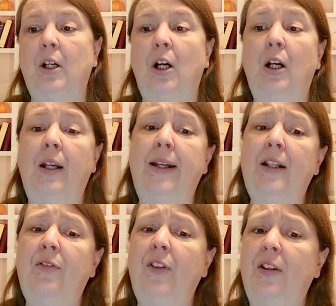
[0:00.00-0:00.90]
Her
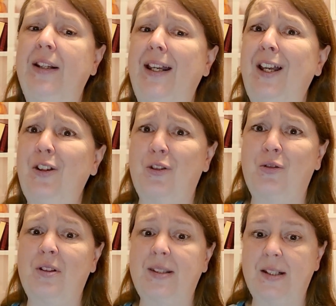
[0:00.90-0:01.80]
leg felt
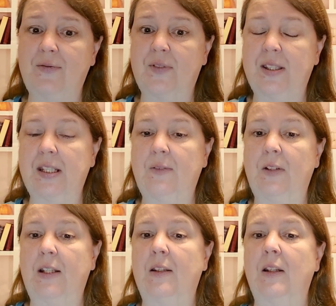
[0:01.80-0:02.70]
extra stiff this
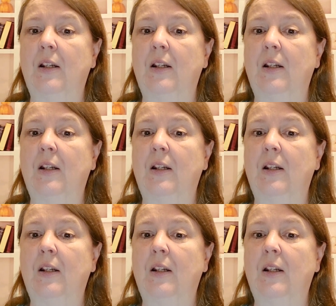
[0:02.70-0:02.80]
evening,